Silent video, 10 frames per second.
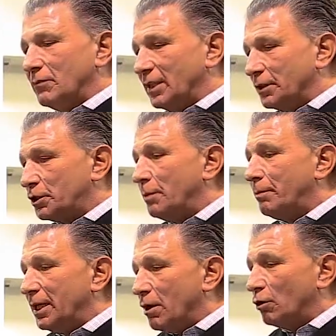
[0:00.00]
there shouldn't
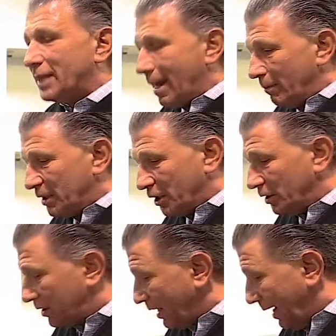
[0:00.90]
be no damage
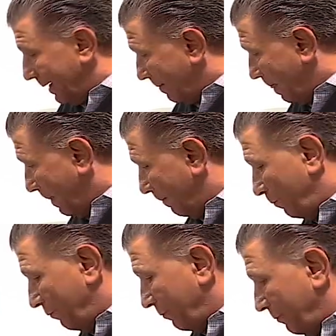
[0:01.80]
inside.
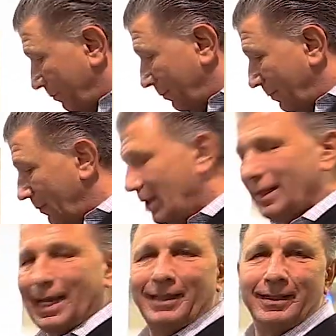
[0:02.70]

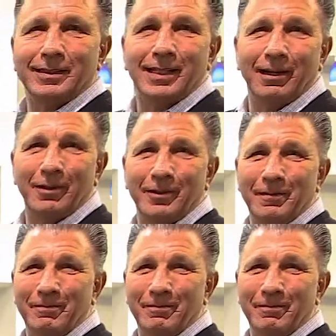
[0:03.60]
That didn't sound good.